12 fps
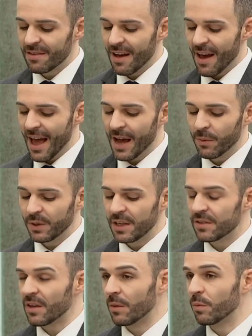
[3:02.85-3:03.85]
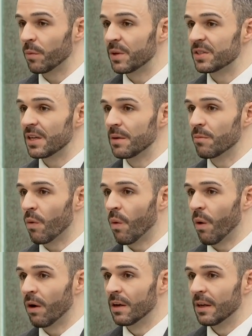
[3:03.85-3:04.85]
equities, and will we see
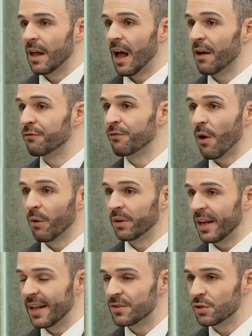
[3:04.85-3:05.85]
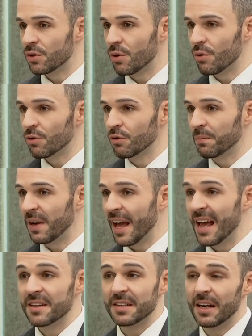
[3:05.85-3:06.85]
more foreign institutional
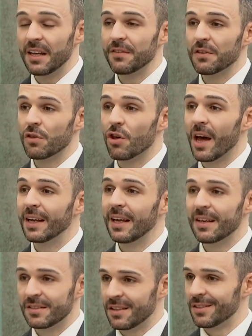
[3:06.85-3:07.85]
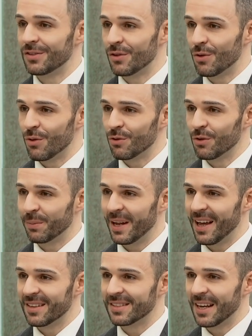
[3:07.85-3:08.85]
players and even Chinese institutional
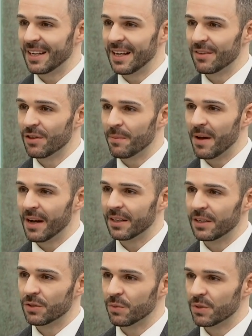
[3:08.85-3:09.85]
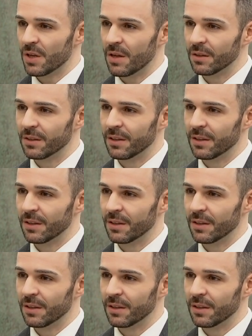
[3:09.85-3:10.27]
players getting into the market as a result?